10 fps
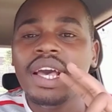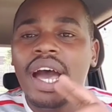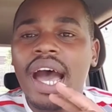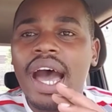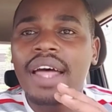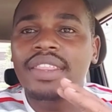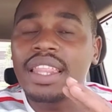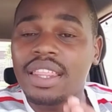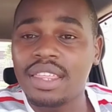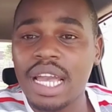Uh, the
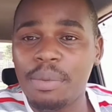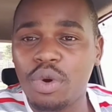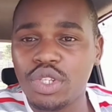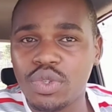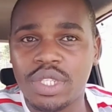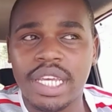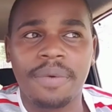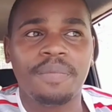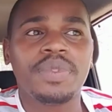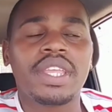other thing I'm going to say
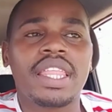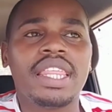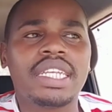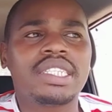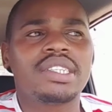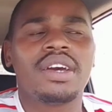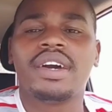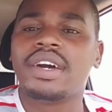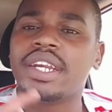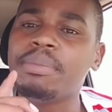that
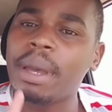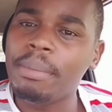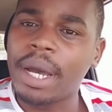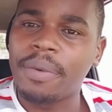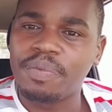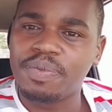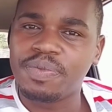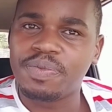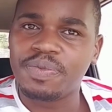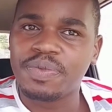remember,
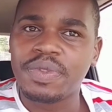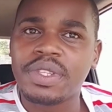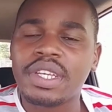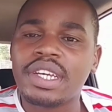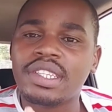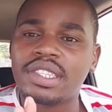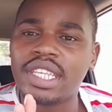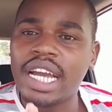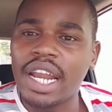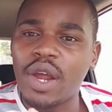
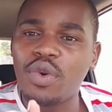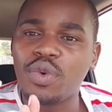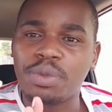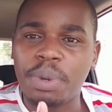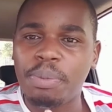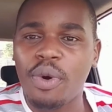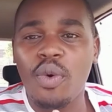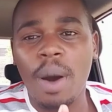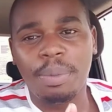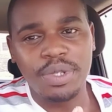stick around with people who
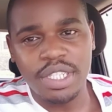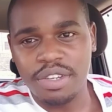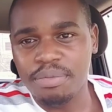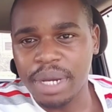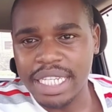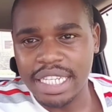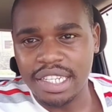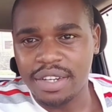are positive minded